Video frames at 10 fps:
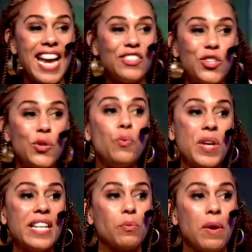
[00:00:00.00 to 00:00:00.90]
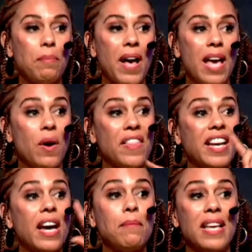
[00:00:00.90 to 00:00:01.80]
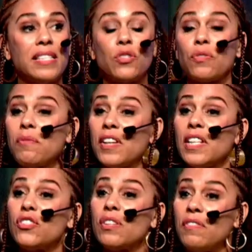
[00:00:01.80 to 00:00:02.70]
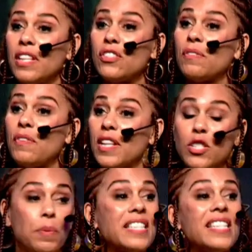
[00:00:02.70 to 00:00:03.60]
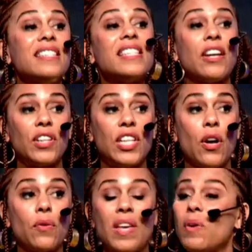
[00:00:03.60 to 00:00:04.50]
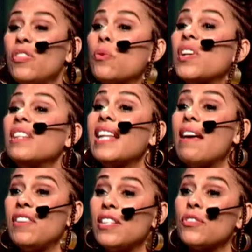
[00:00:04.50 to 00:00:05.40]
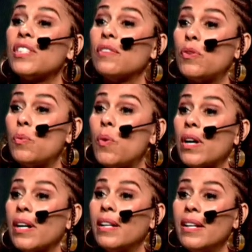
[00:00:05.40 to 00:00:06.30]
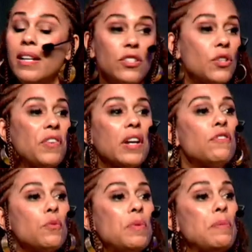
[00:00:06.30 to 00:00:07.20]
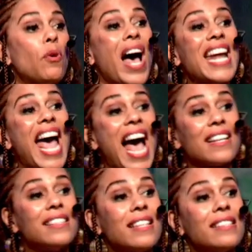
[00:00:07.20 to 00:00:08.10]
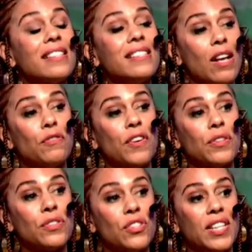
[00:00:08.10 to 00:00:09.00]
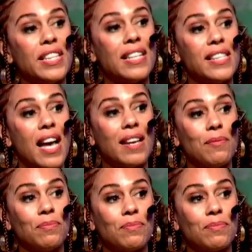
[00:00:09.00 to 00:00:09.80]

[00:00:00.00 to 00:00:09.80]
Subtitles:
2 weeks went by while they got a message from village to village to village, because in Sierra Leone, they went through an 11-year civil war. So very few people had access to cell phones during that time.